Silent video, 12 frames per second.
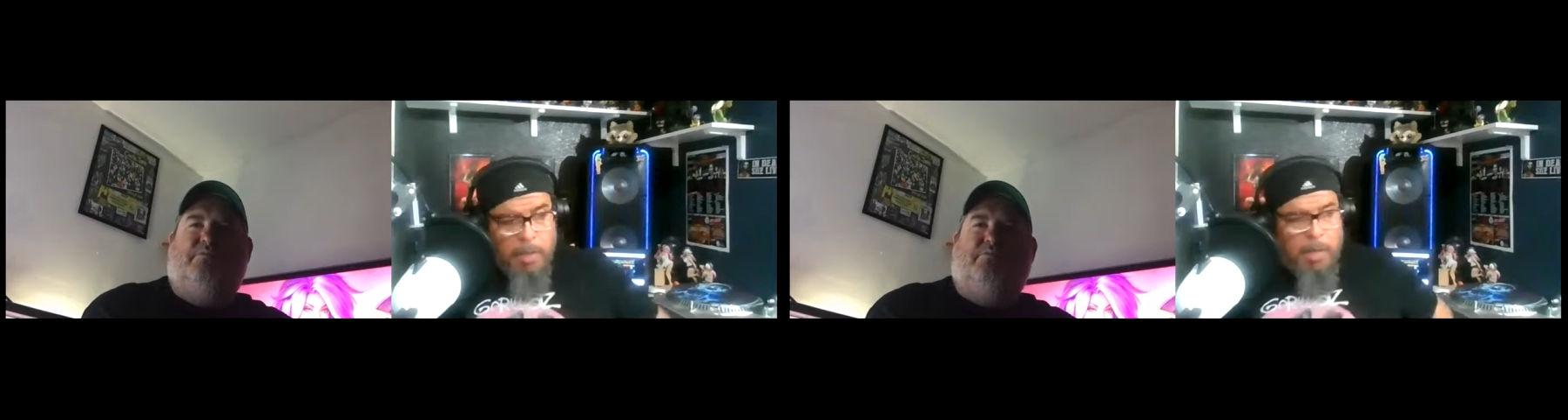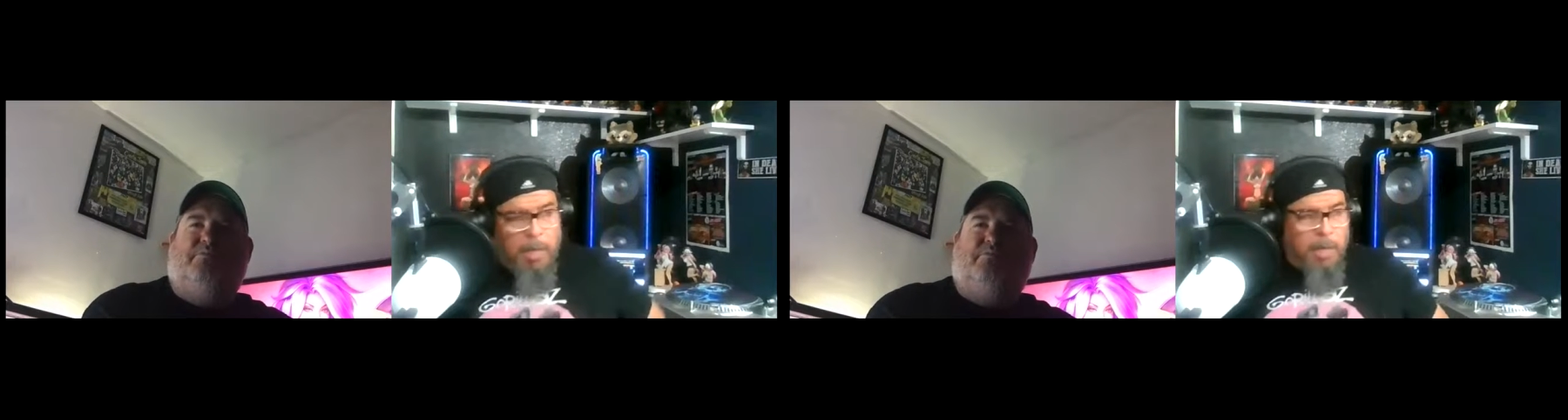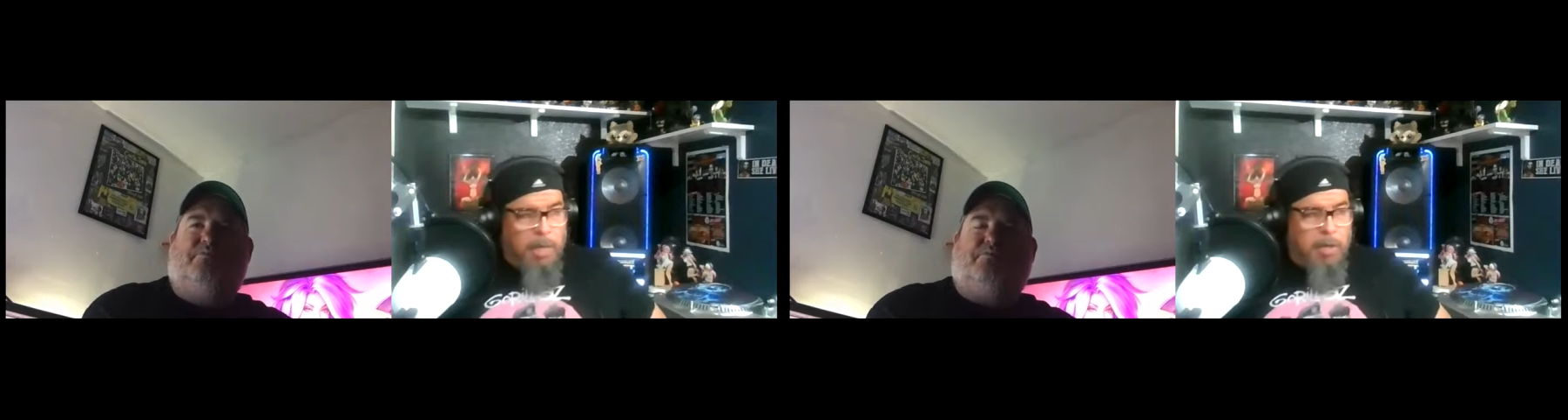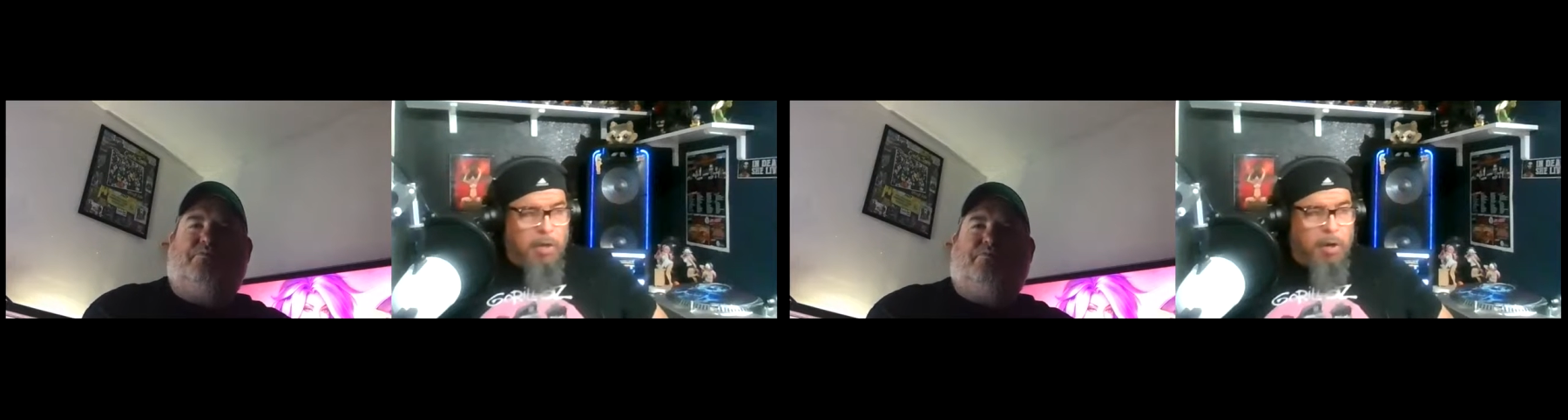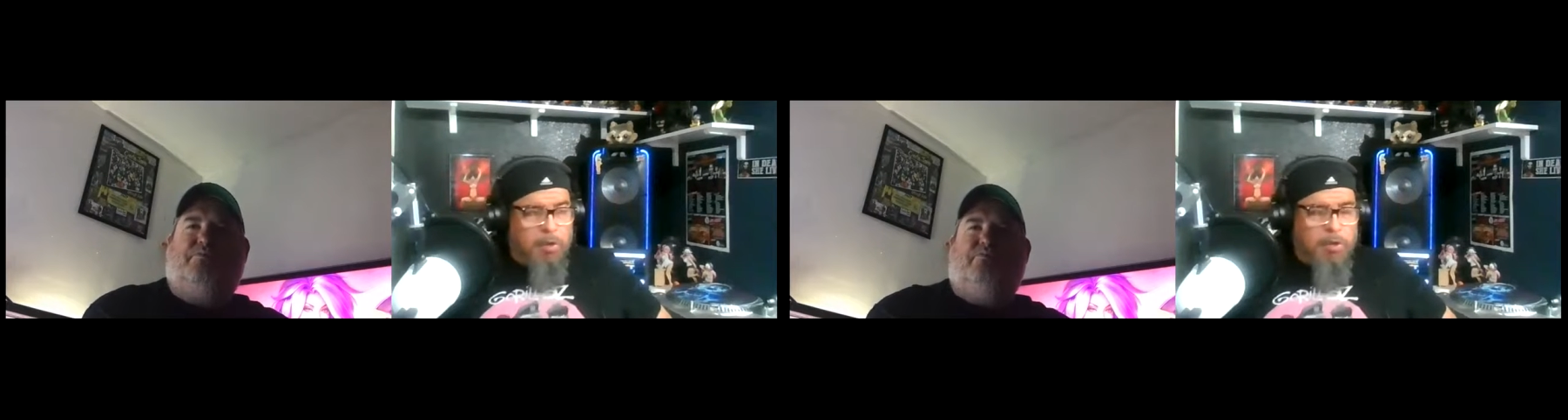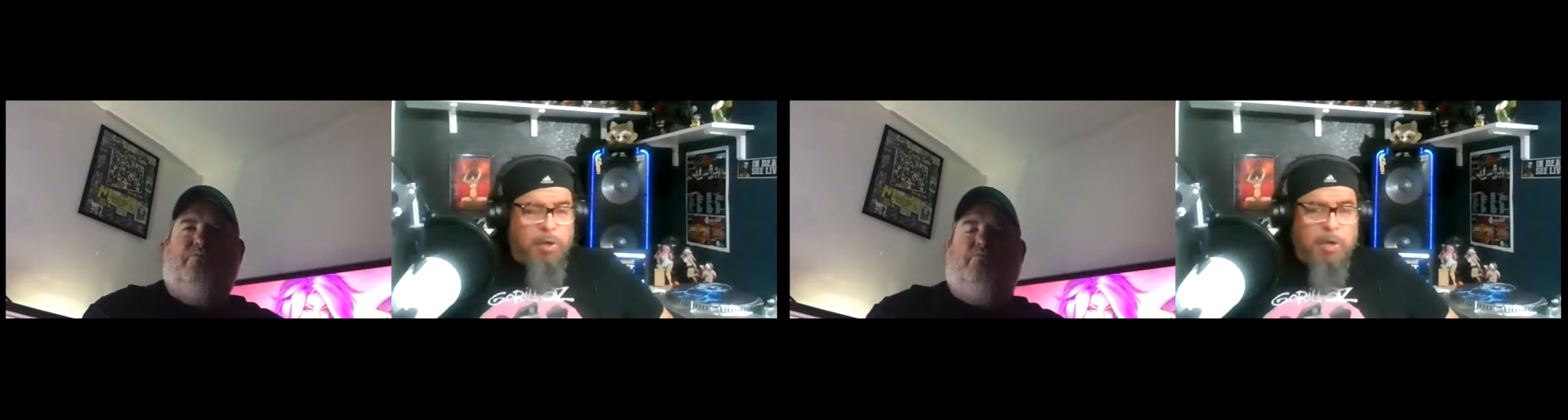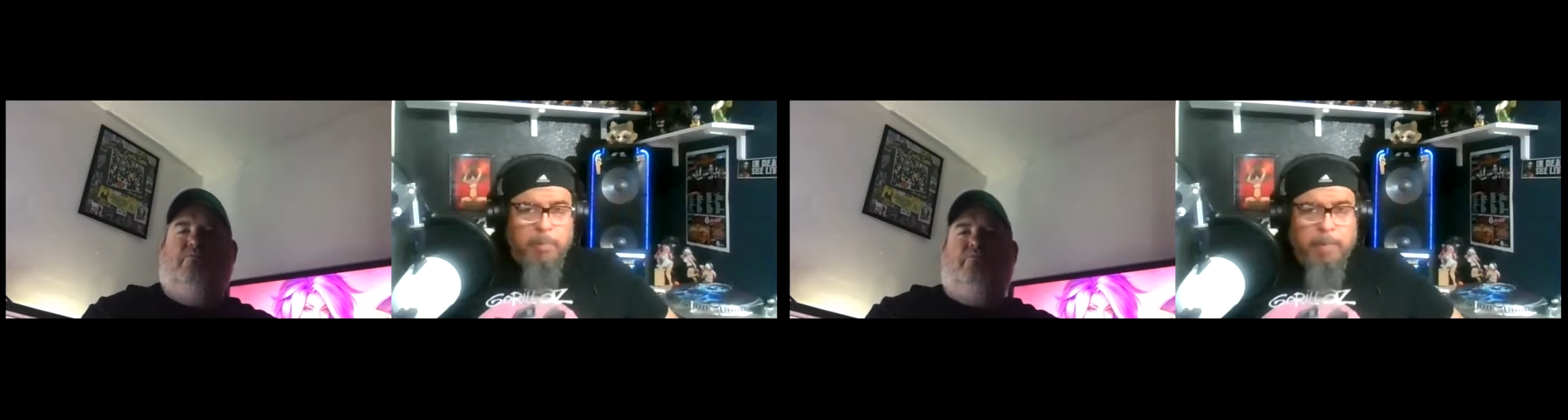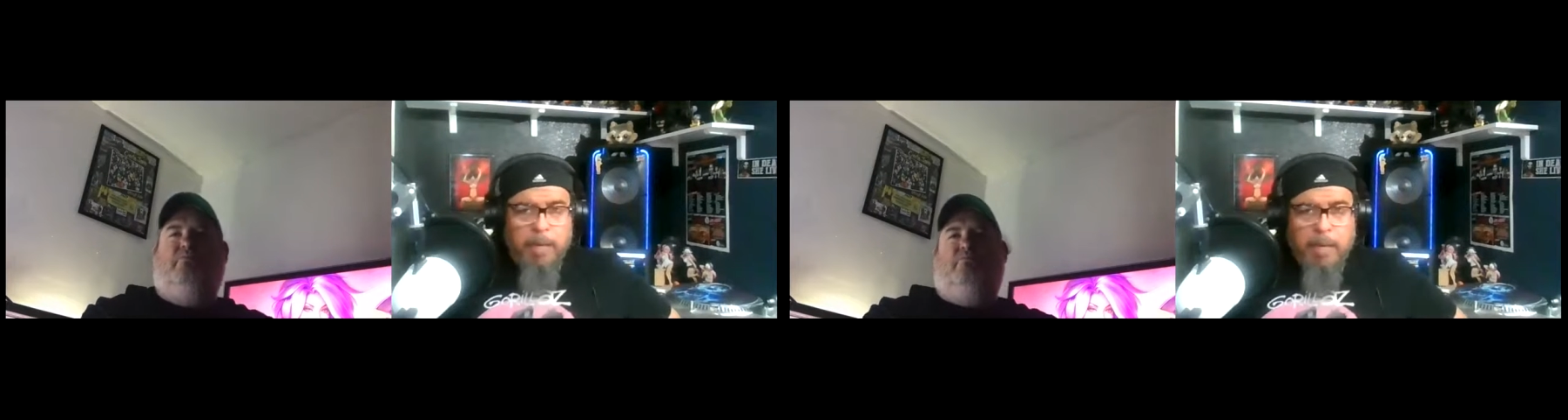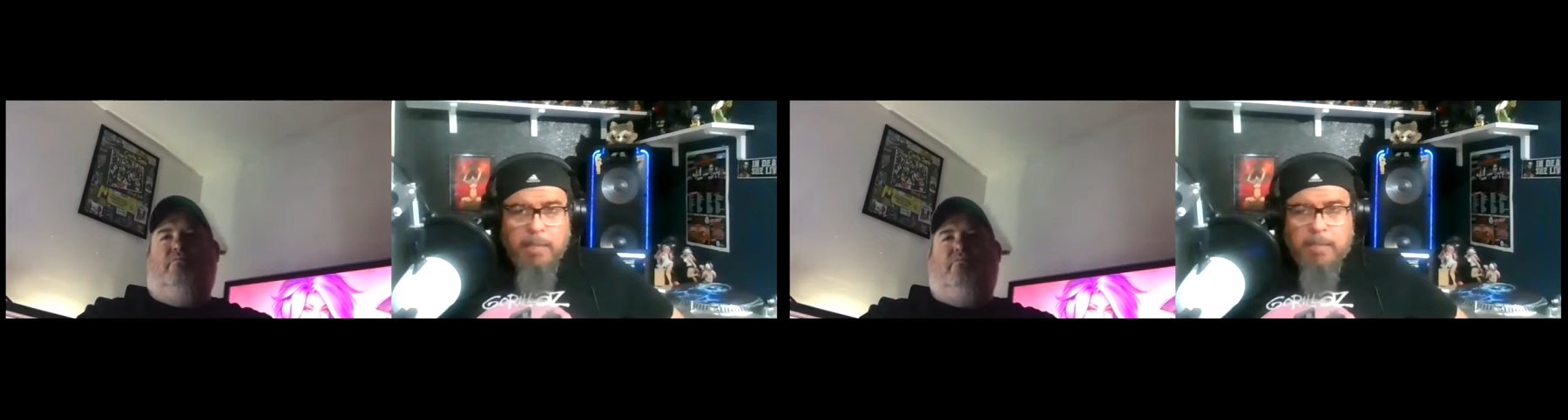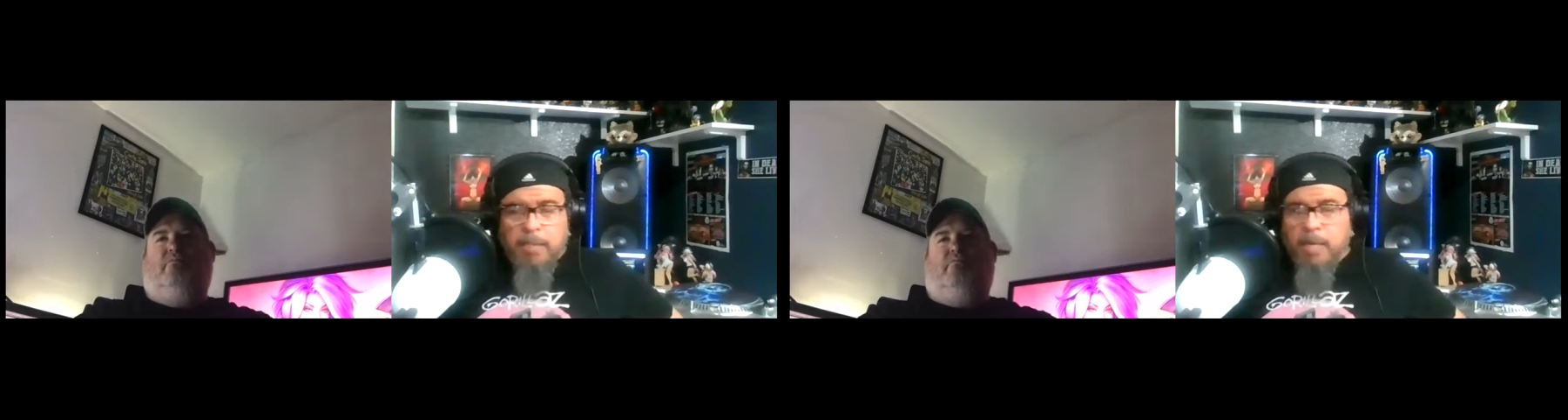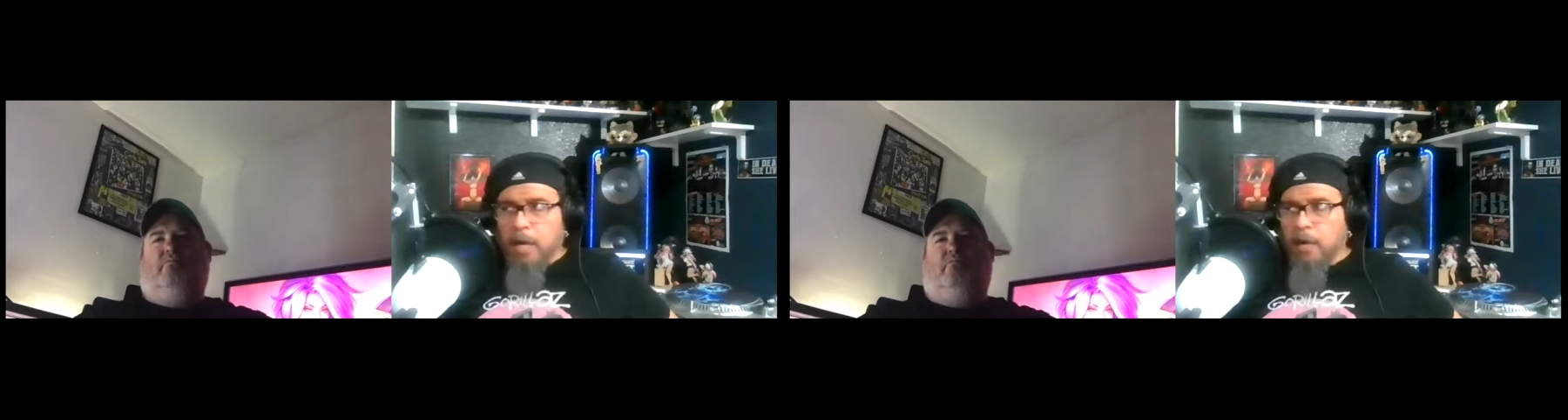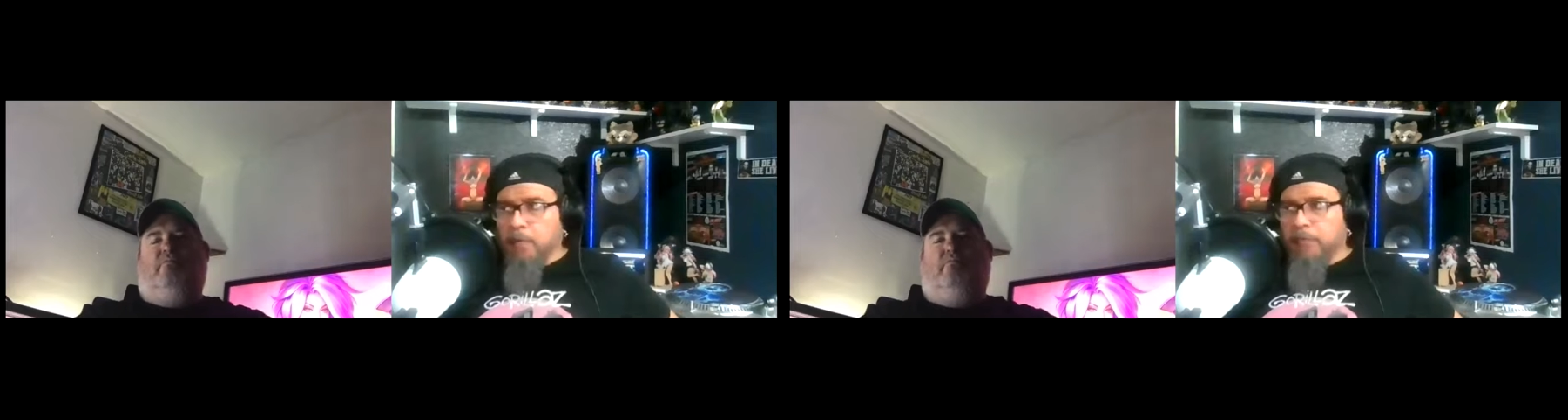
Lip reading: And you're also going to be at Scare